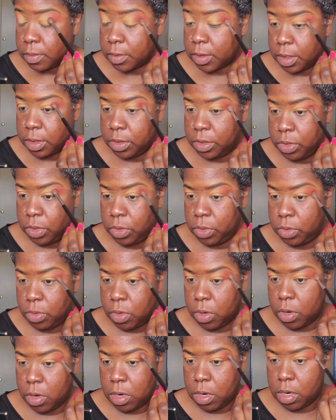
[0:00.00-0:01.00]

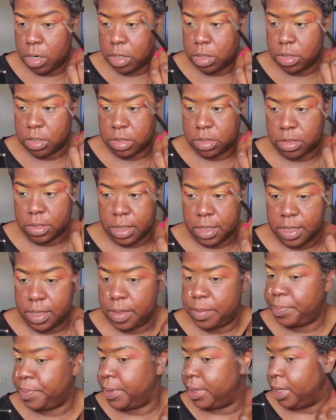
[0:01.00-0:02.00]
You are
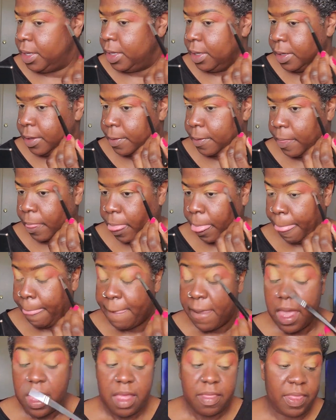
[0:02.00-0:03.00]
sleeping.
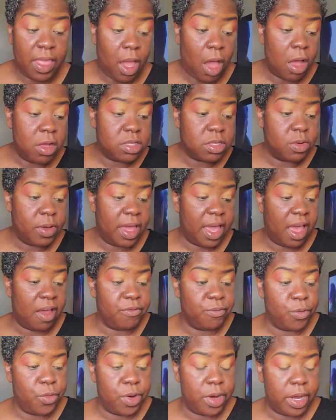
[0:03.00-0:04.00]
They also
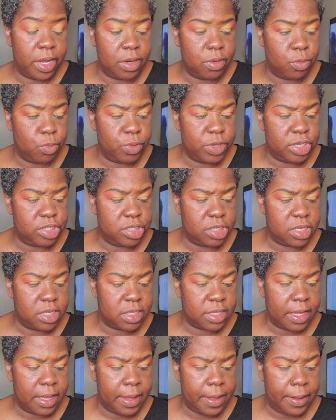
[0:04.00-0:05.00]
have one which
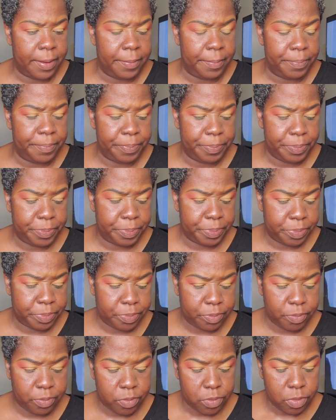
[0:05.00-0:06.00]
is the
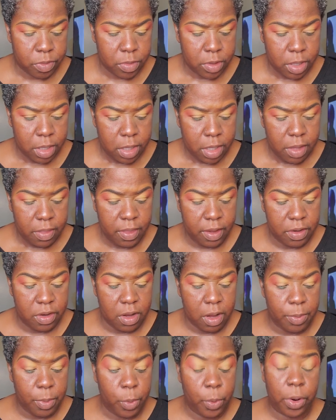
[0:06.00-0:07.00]

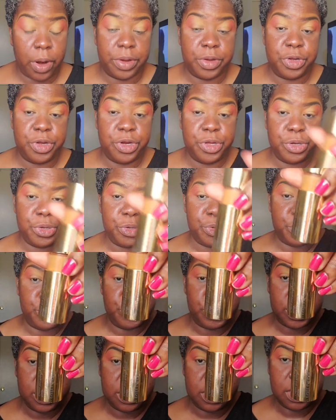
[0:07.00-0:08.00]
Double Wear
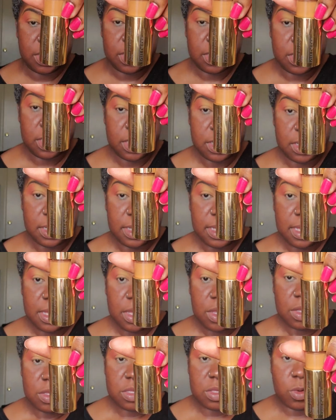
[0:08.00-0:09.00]
Nude.
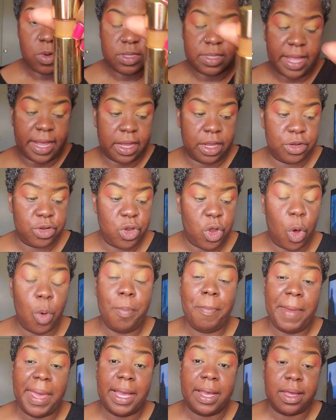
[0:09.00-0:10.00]
So it's like a no
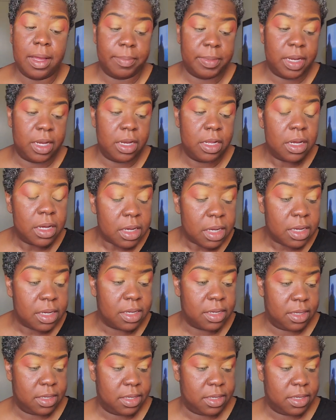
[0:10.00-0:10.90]
makeup look.